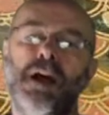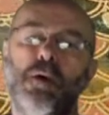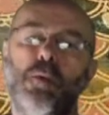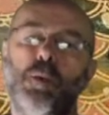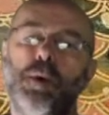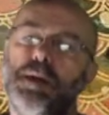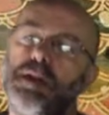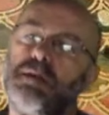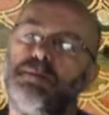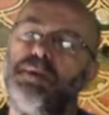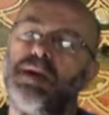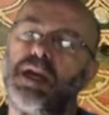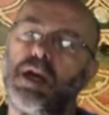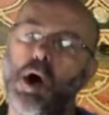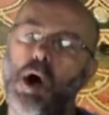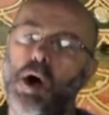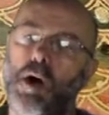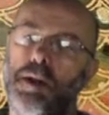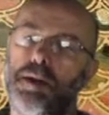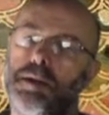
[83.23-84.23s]
was
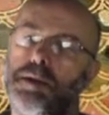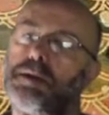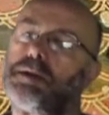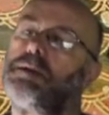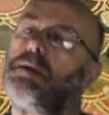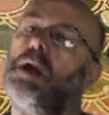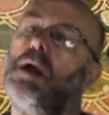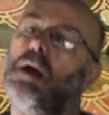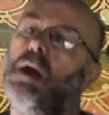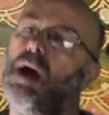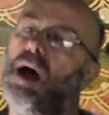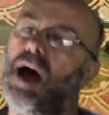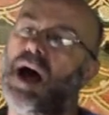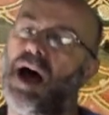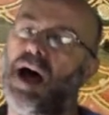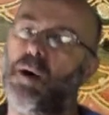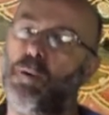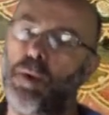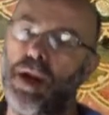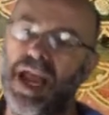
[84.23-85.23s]
because
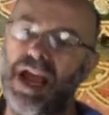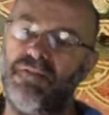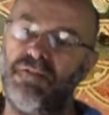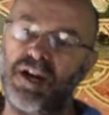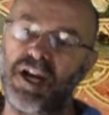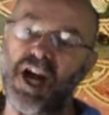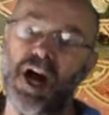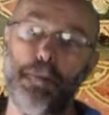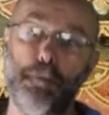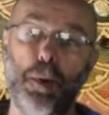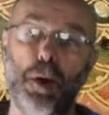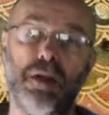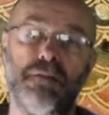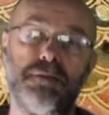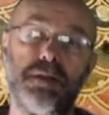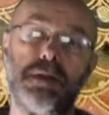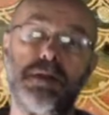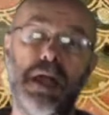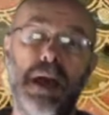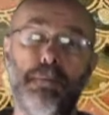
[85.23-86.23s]
we have a couple
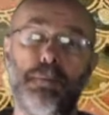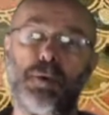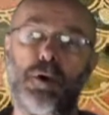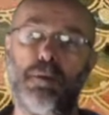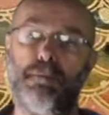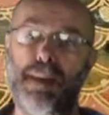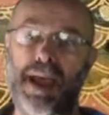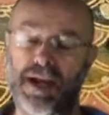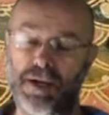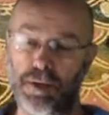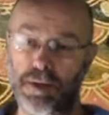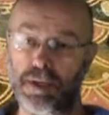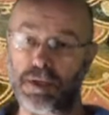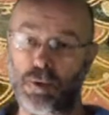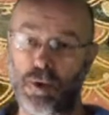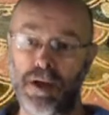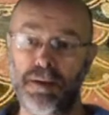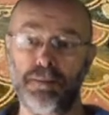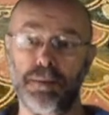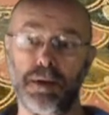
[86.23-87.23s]
of separate
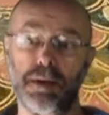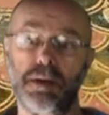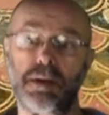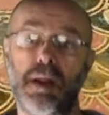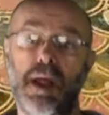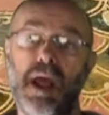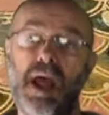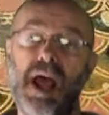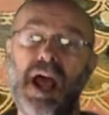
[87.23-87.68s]
manuscripts